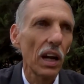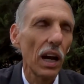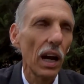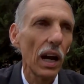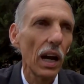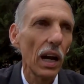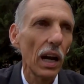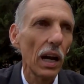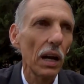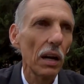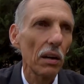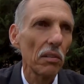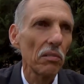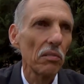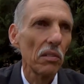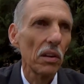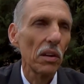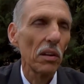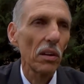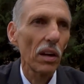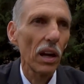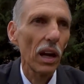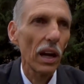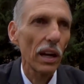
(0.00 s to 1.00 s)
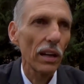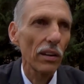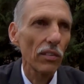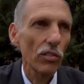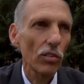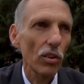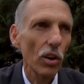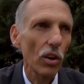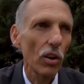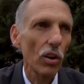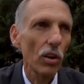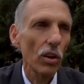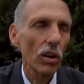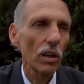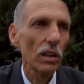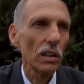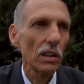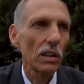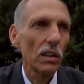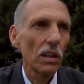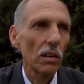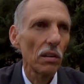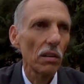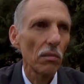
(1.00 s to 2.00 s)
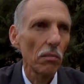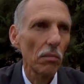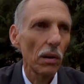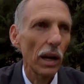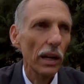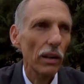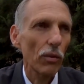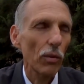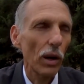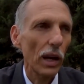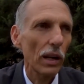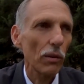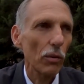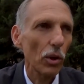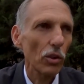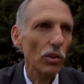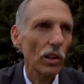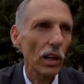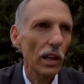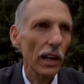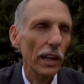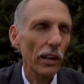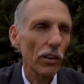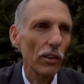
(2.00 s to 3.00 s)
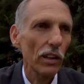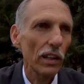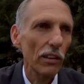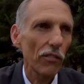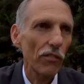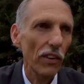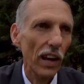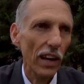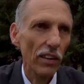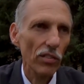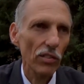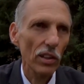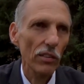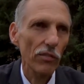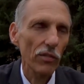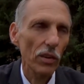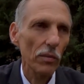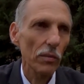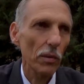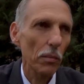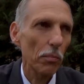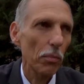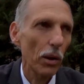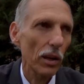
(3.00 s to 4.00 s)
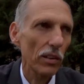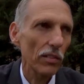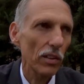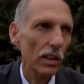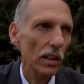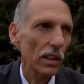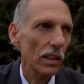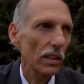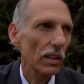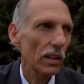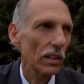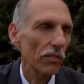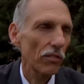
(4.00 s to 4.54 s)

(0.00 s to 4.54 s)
So Mike Ryan wrote the letter and he faxed it from the president,